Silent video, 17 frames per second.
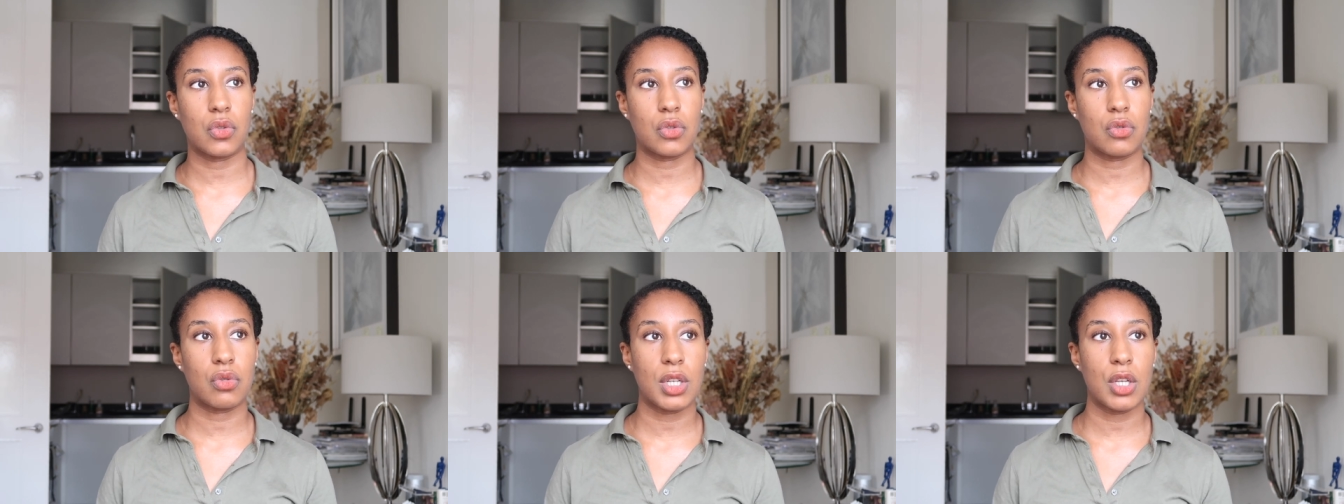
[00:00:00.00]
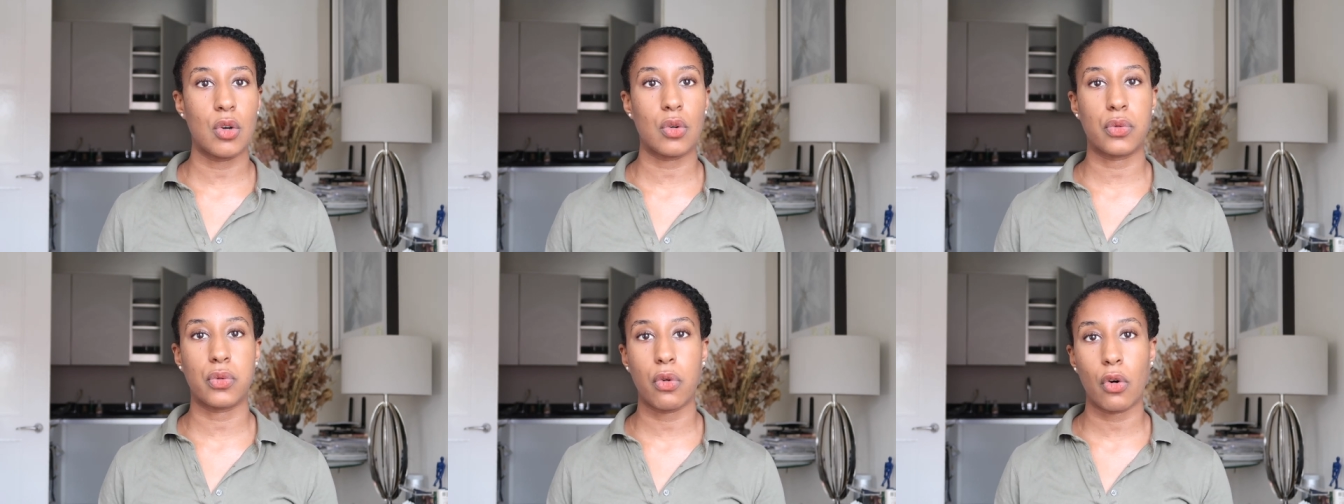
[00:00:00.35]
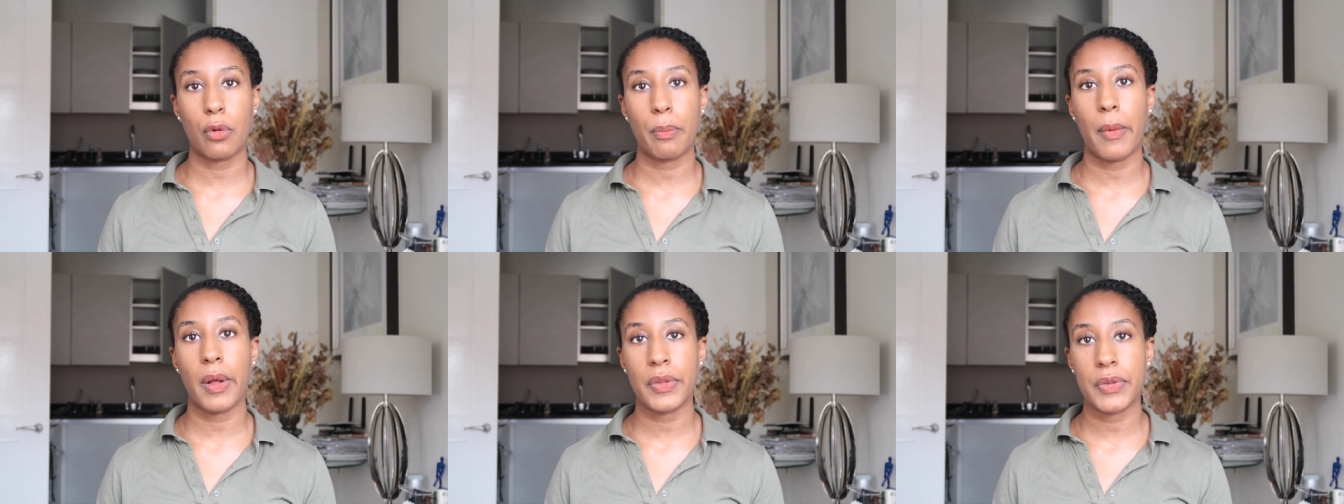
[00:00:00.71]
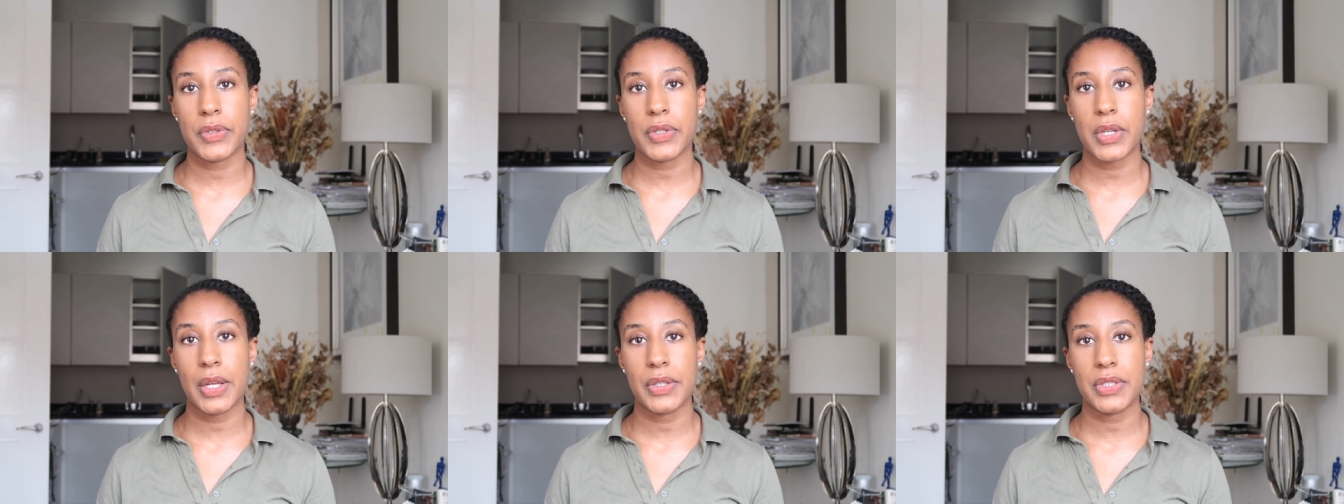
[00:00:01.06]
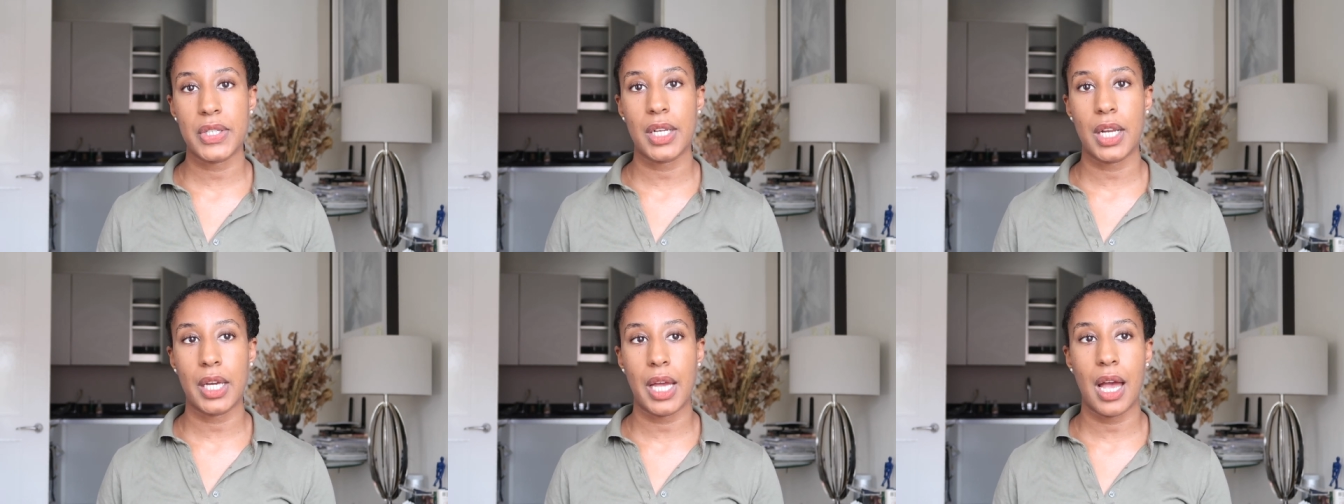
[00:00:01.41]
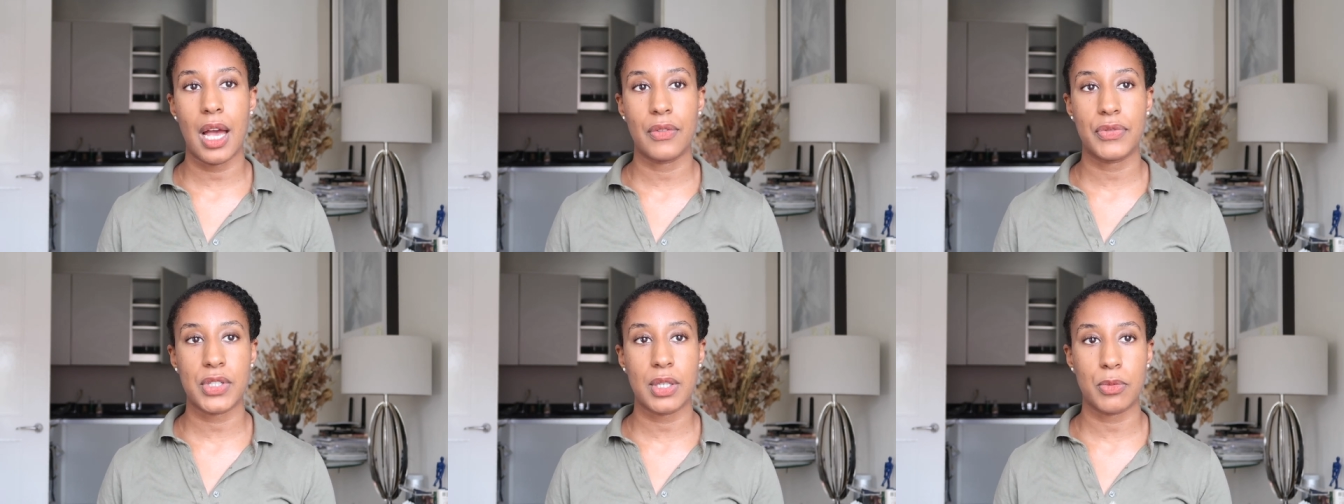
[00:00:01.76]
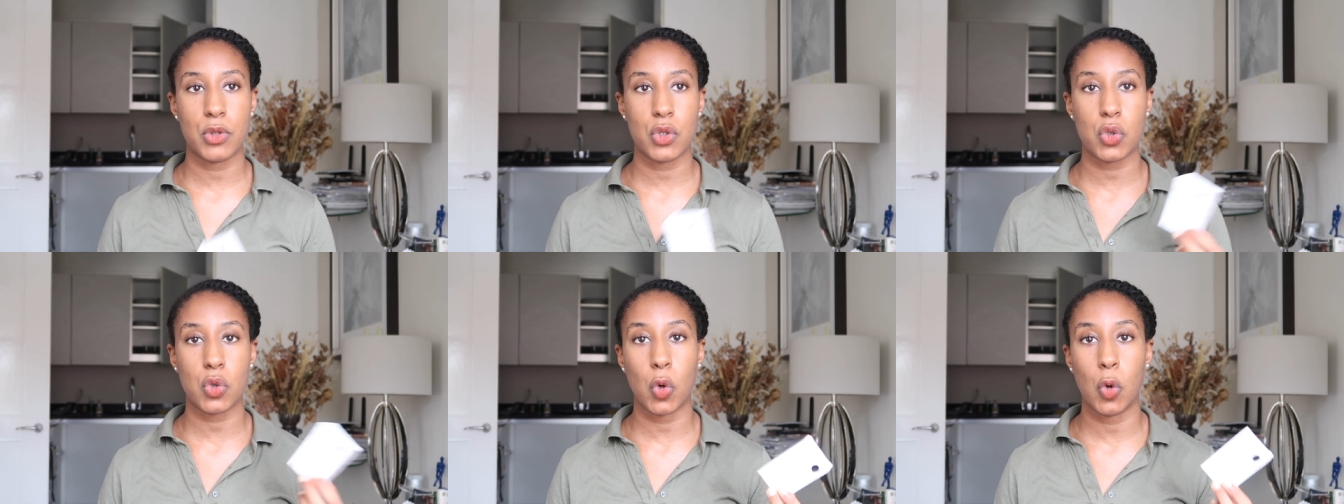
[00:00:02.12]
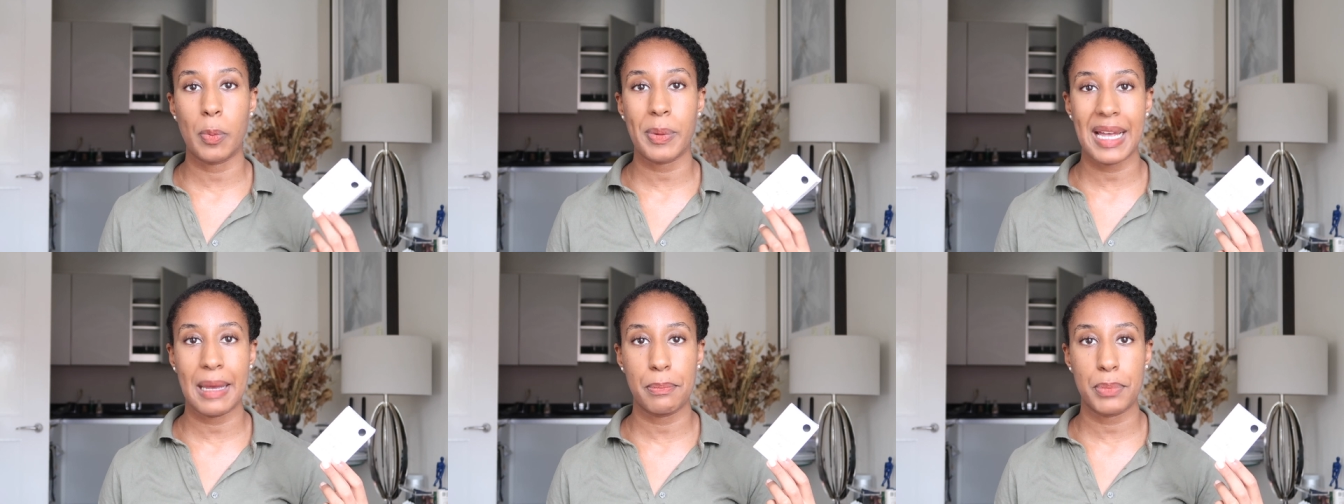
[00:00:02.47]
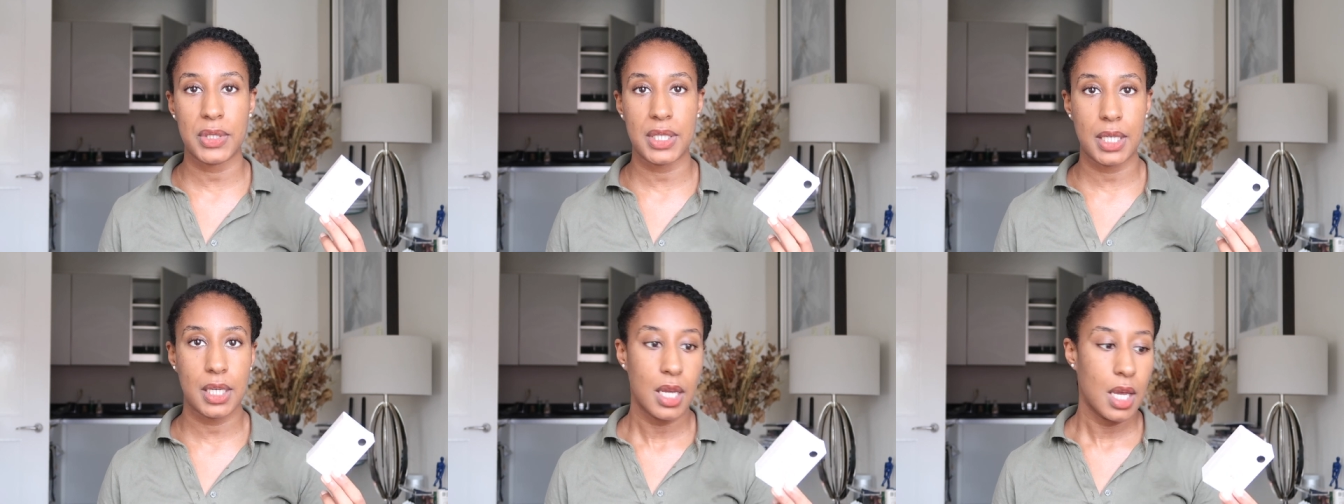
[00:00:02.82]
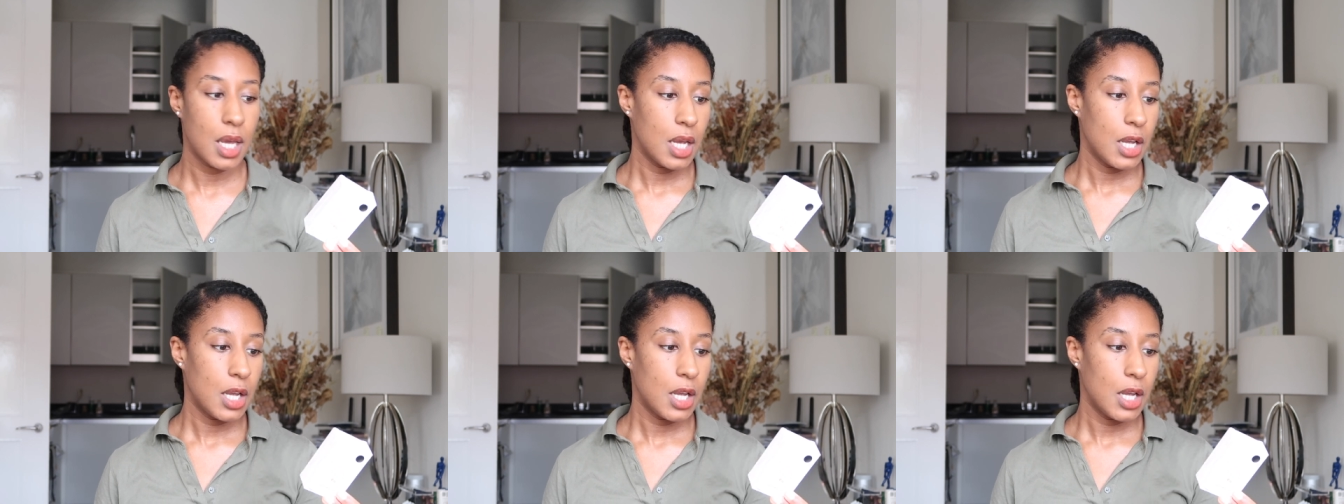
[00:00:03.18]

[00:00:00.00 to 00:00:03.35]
3 or 4 months until I have some soap empty,